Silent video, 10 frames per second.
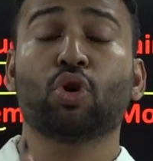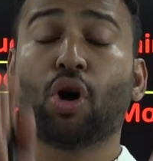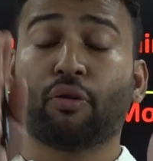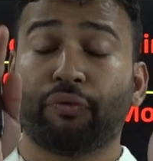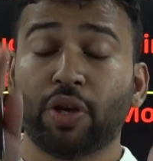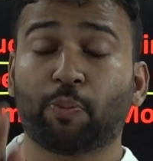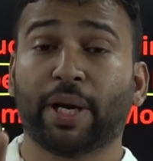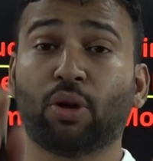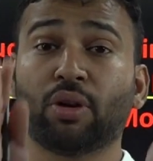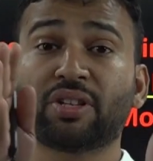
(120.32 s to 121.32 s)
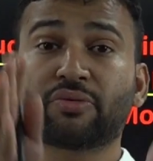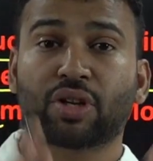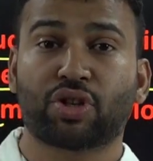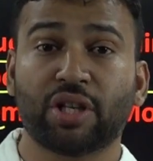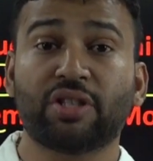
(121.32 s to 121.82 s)
or which particular
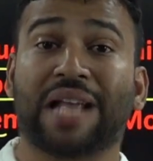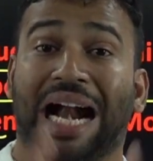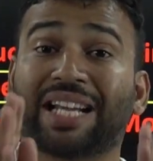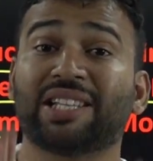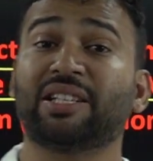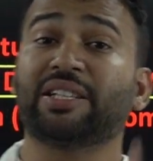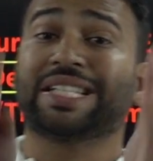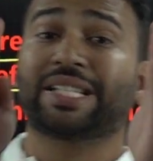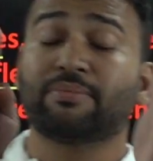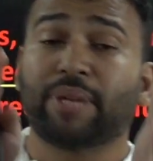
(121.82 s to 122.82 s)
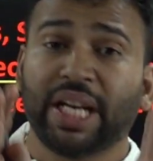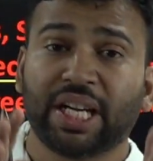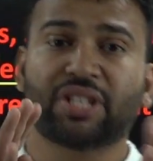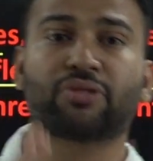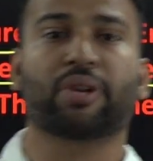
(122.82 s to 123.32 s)
structures, that is the
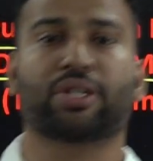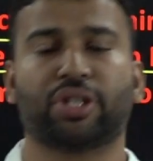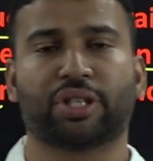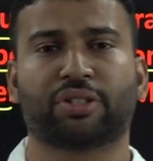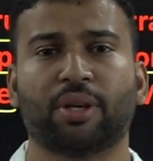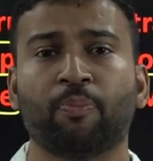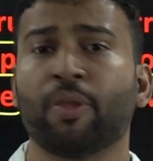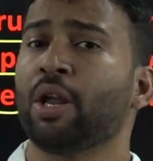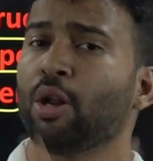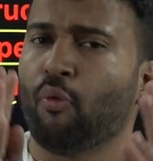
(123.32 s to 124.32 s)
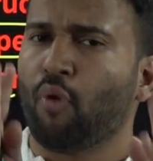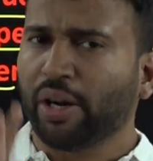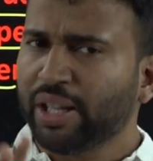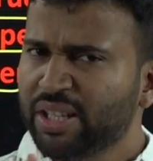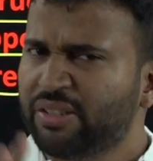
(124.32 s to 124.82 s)
determinate structures. Now
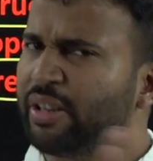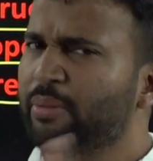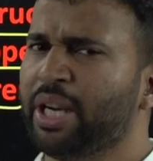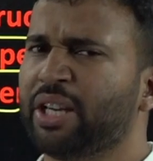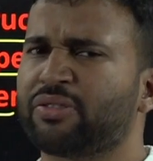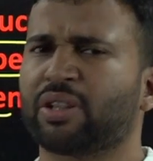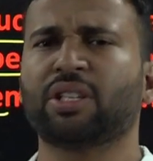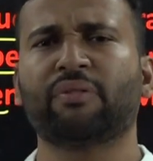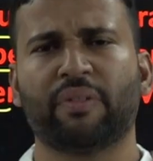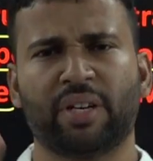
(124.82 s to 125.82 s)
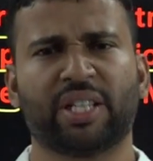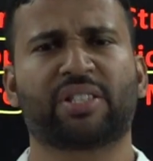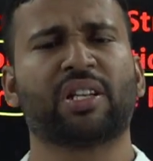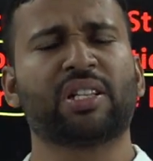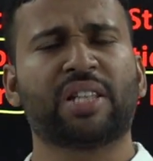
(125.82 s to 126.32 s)
what is determinate structure? We will
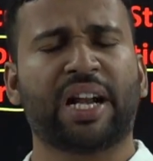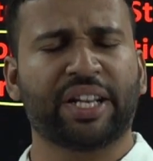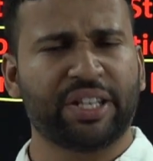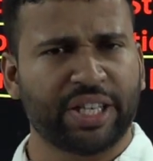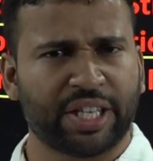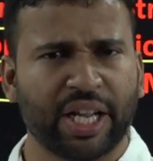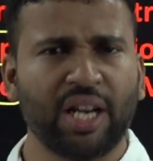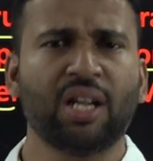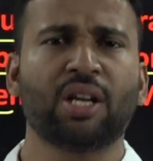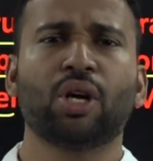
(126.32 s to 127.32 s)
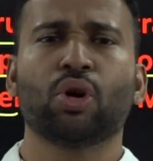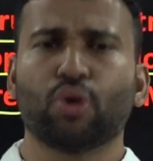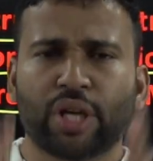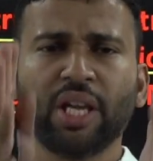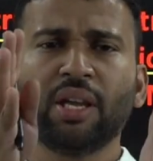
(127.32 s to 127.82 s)
discuss that in detail,
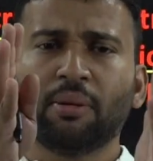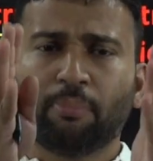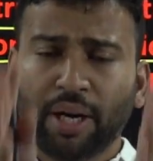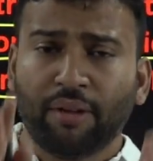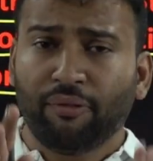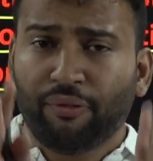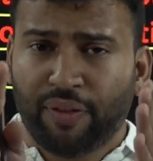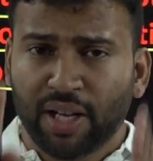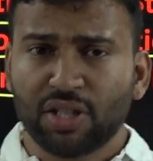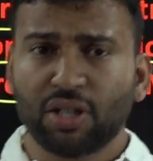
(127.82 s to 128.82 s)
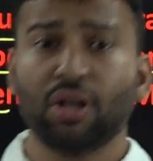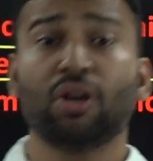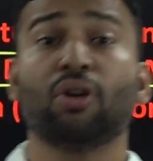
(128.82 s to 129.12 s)
okay? But first